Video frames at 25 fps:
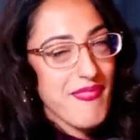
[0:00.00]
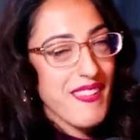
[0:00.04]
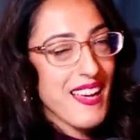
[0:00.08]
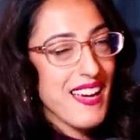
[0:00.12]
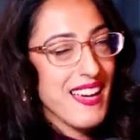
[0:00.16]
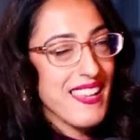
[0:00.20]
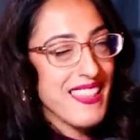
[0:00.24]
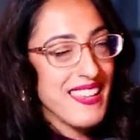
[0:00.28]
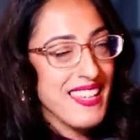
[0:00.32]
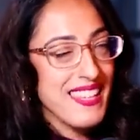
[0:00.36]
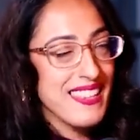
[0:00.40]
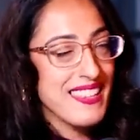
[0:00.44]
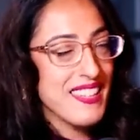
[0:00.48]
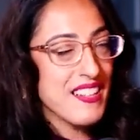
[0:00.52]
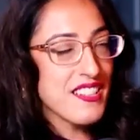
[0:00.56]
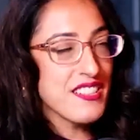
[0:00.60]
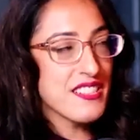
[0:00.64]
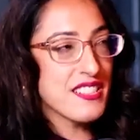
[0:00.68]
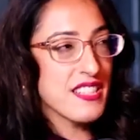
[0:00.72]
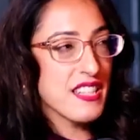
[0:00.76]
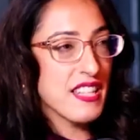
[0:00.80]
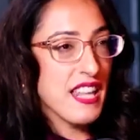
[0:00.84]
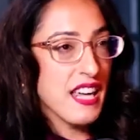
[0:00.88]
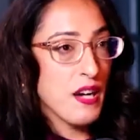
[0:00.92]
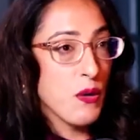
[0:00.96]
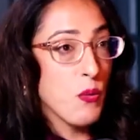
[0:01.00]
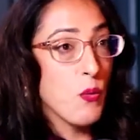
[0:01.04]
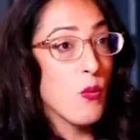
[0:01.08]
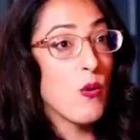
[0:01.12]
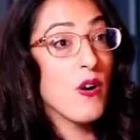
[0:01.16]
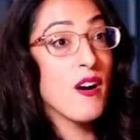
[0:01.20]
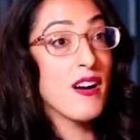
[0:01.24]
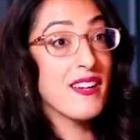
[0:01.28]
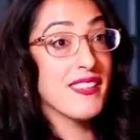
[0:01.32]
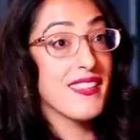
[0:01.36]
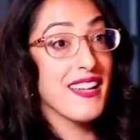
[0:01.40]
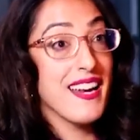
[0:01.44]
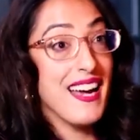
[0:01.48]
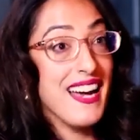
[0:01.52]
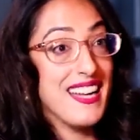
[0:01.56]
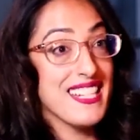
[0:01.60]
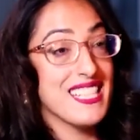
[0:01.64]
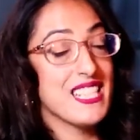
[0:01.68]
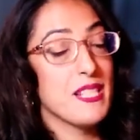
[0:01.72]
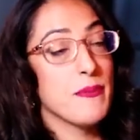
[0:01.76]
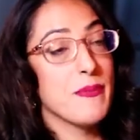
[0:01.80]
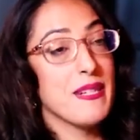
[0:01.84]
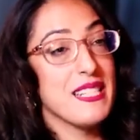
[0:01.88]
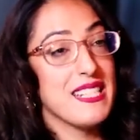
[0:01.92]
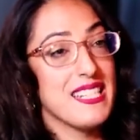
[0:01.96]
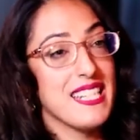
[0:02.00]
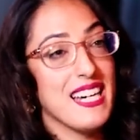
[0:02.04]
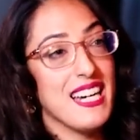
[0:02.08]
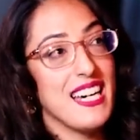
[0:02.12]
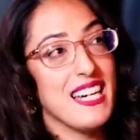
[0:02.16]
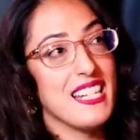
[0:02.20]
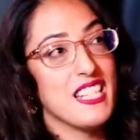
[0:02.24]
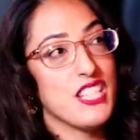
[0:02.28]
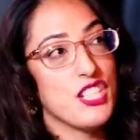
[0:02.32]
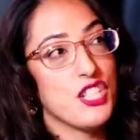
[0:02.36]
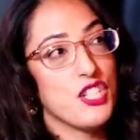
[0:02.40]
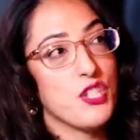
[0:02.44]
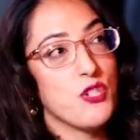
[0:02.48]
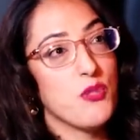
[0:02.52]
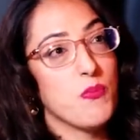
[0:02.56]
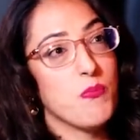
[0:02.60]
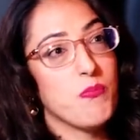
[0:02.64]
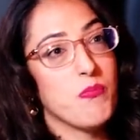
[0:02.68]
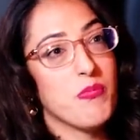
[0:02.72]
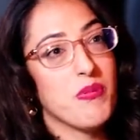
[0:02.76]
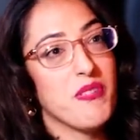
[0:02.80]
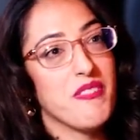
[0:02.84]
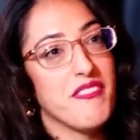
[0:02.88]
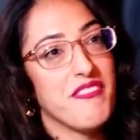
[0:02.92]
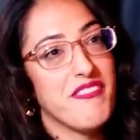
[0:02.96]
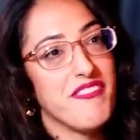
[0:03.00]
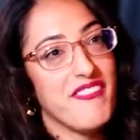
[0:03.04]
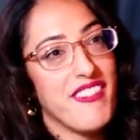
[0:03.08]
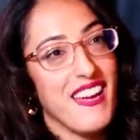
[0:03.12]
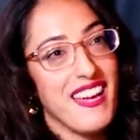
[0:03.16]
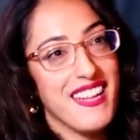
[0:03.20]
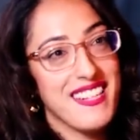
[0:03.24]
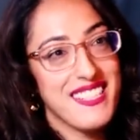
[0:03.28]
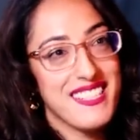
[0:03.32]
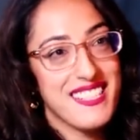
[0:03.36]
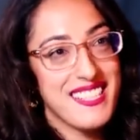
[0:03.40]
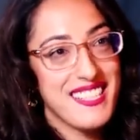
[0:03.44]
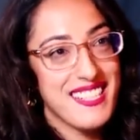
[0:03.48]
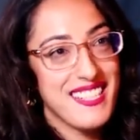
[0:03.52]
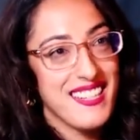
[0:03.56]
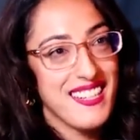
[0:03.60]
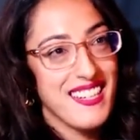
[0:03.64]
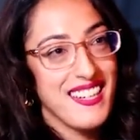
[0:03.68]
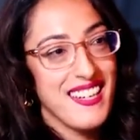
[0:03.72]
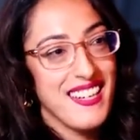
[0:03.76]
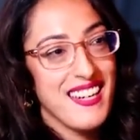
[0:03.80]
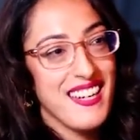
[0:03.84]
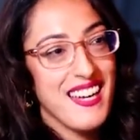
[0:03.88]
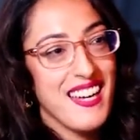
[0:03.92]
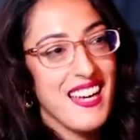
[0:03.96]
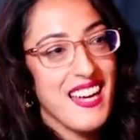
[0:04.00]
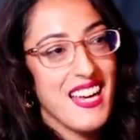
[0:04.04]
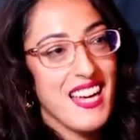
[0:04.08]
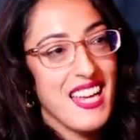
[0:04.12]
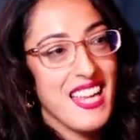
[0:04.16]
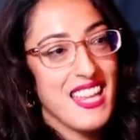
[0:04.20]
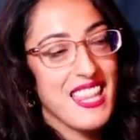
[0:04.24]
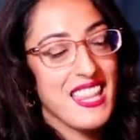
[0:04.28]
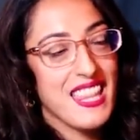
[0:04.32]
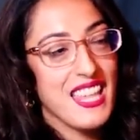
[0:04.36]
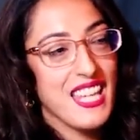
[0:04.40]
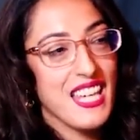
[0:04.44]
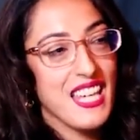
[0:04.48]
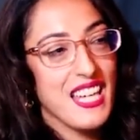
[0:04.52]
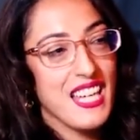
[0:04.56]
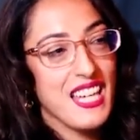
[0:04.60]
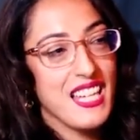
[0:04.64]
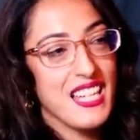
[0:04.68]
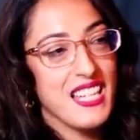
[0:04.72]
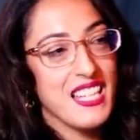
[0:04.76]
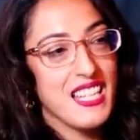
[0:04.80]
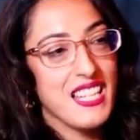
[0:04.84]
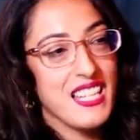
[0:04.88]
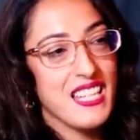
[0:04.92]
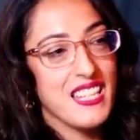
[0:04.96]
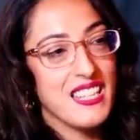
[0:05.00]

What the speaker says: I think there's like work that has to be done to prevent the